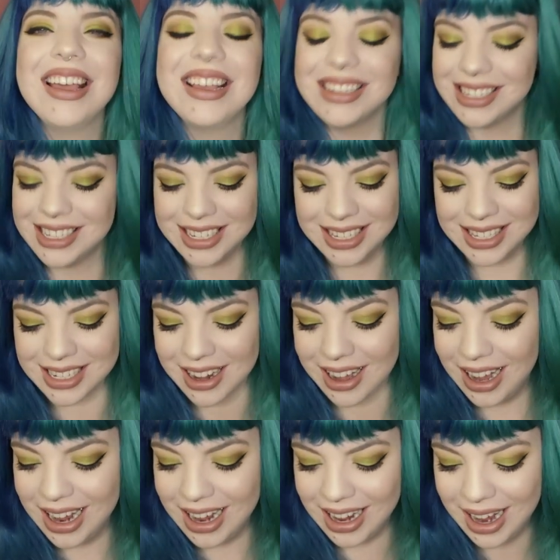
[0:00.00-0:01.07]
is just
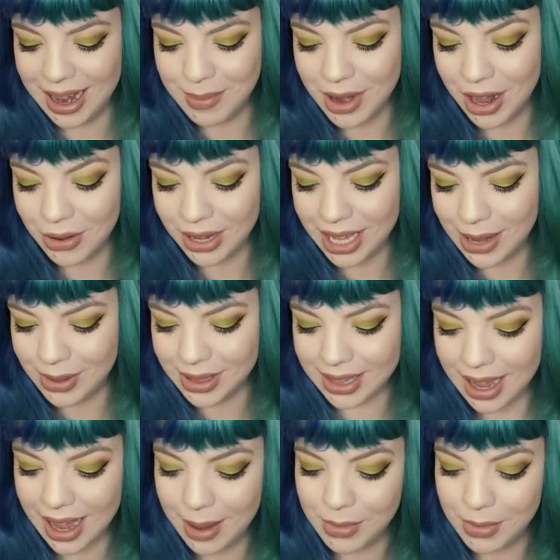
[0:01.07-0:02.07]
not, I'm not okay with that.